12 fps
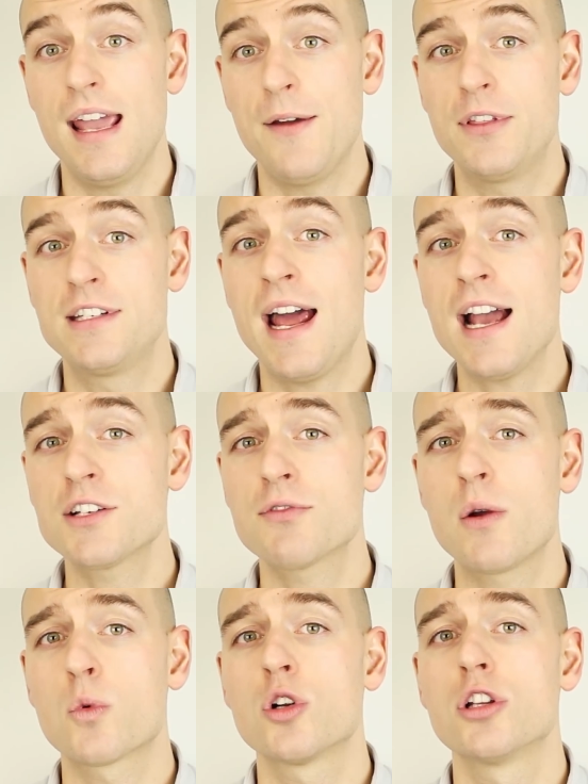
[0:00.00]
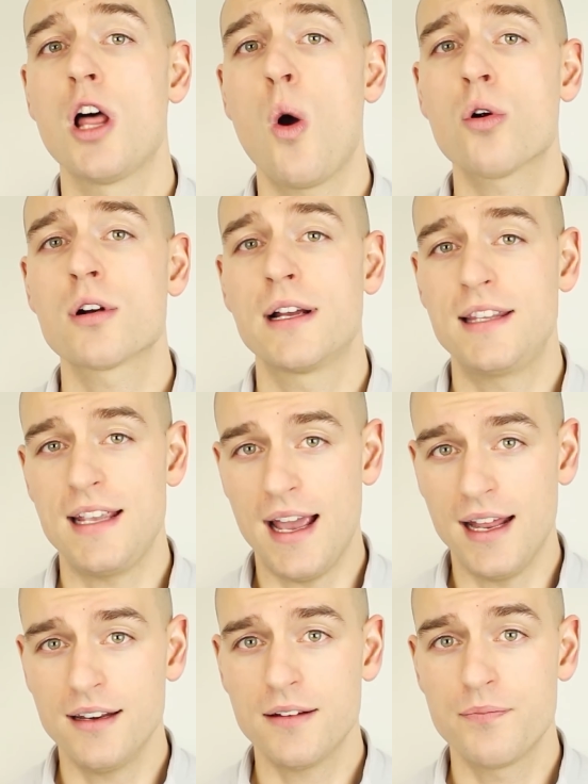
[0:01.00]
If the tax rate were lower at the
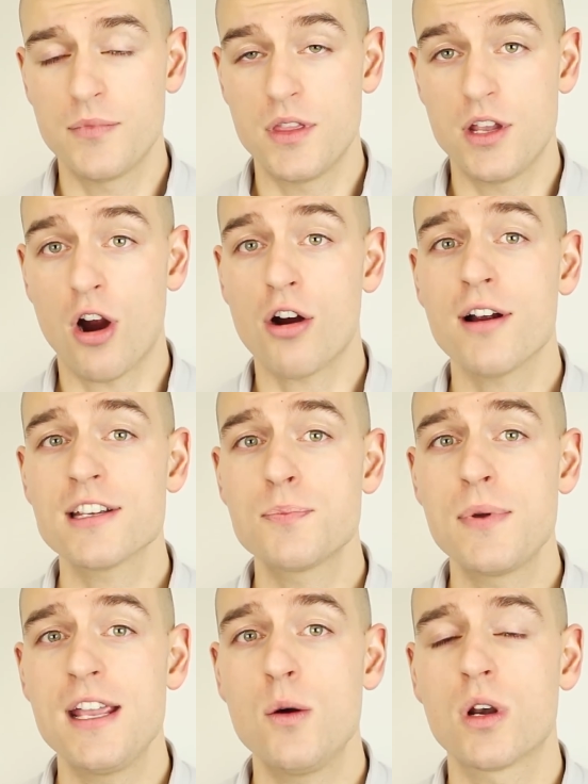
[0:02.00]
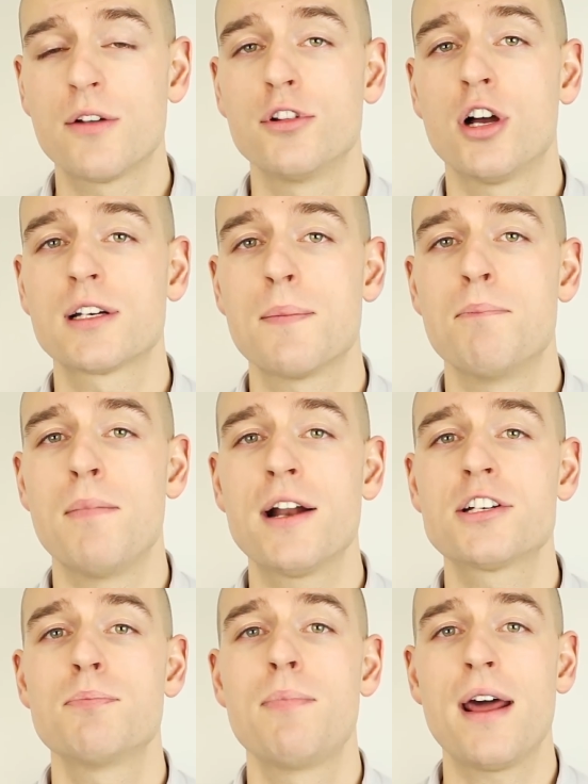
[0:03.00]
end, the RRSP would have looked
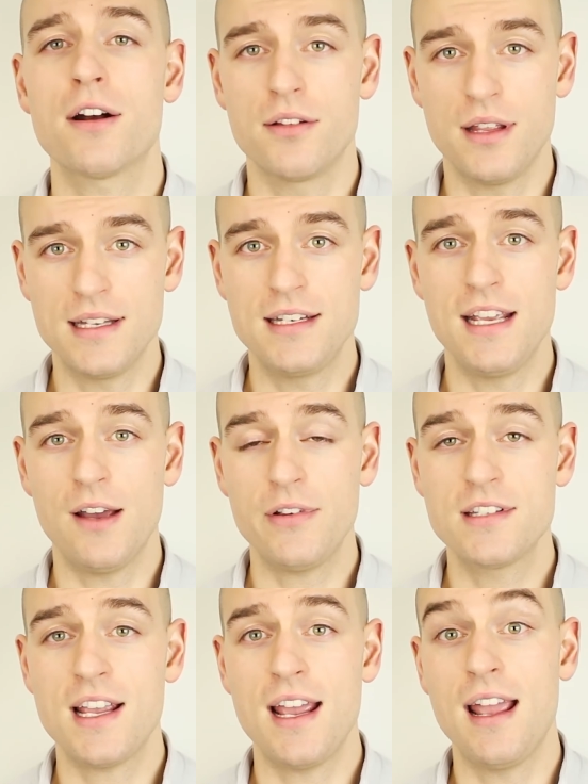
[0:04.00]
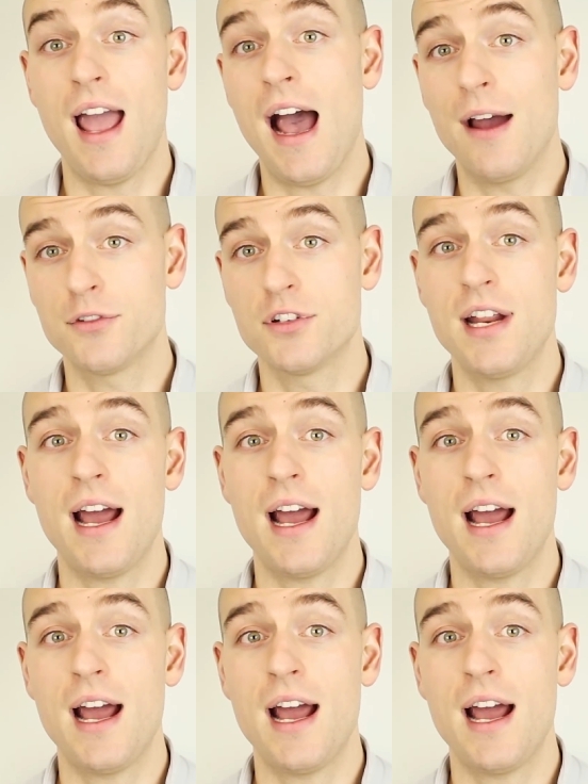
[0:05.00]
much better than the TFSA after